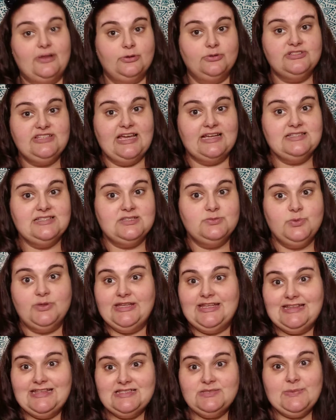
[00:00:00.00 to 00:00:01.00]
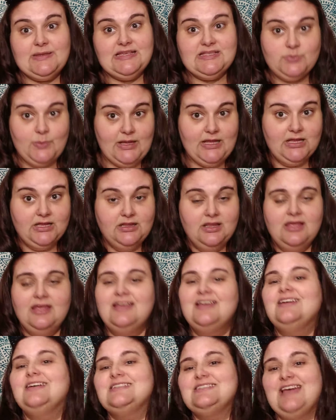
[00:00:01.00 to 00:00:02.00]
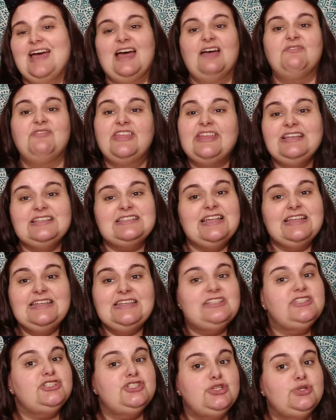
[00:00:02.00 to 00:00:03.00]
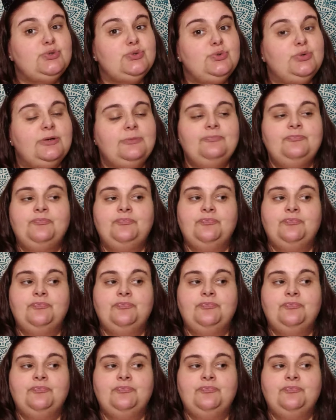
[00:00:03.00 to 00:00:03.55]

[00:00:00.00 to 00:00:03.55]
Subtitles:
federal taxes will hit this week as well, because I have things I need to do.